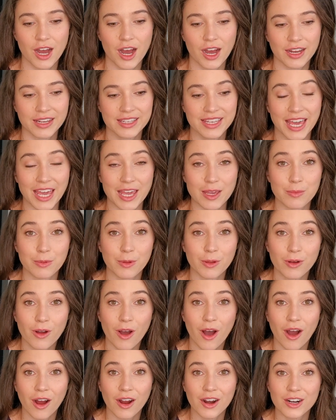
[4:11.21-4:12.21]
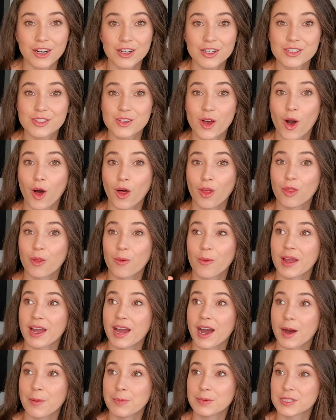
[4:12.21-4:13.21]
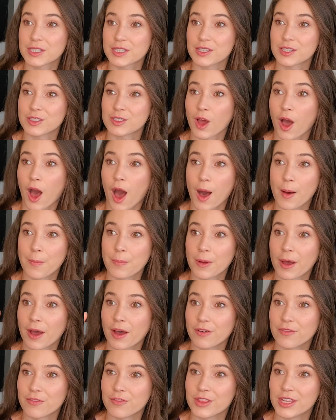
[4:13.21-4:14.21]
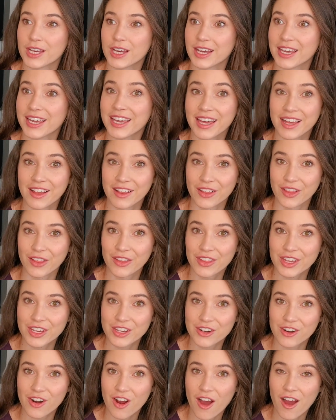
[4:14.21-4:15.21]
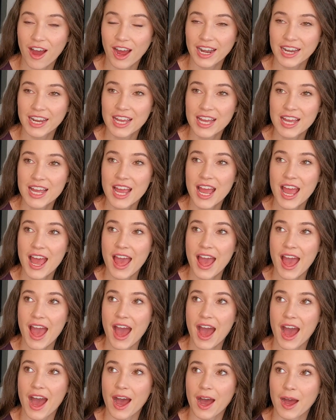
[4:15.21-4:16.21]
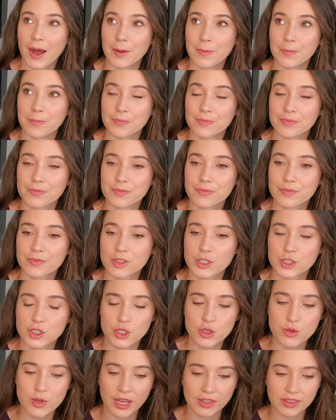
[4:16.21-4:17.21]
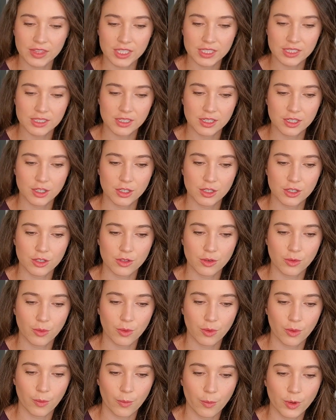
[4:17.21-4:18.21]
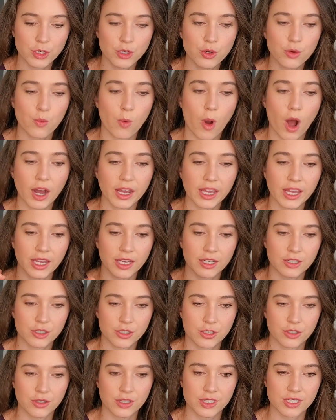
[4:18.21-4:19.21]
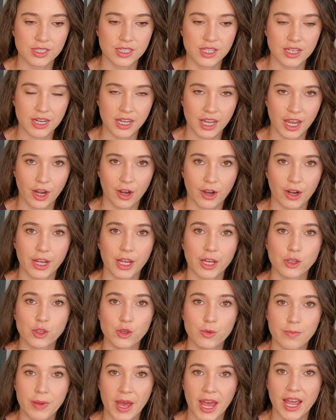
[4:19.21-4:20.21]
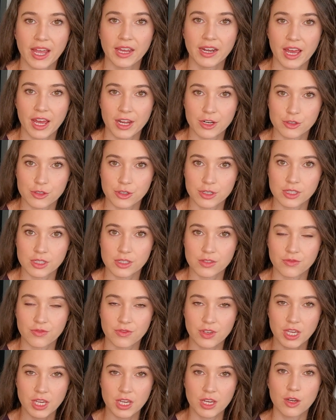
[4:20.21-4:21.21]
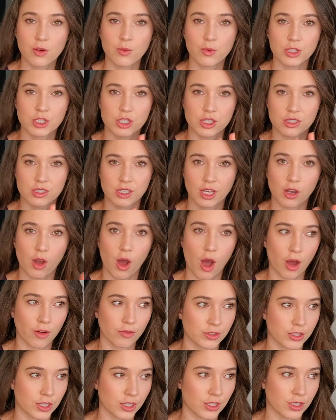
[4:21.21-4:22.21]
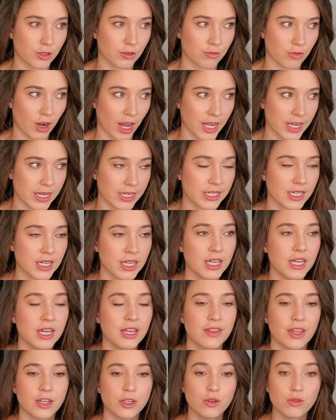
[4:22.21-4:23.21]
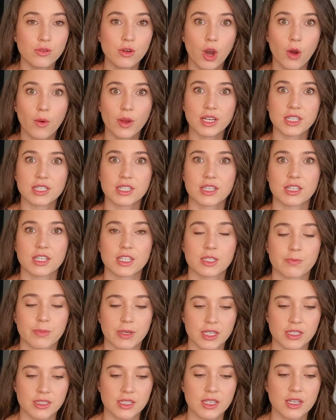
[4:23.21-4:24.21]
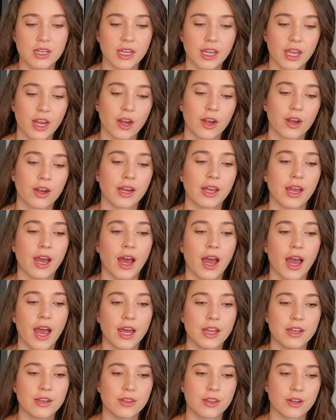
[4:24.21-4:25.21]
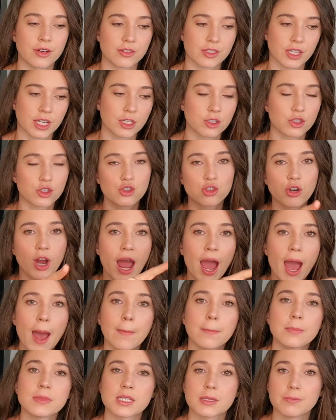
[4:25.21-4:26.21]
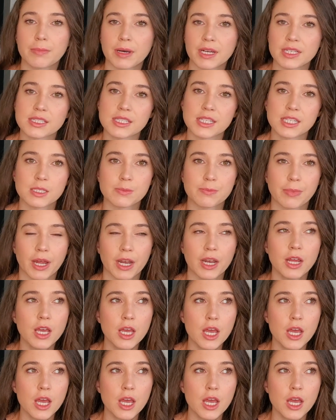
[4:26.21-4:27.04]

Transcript: cable cars all the way up to the top of the hill that you're on. So you get this, when you walk into the scenic area, you pay an entrance fee, which is like off to the right. Then you go into this big scenic area, and there's like trams and buses, but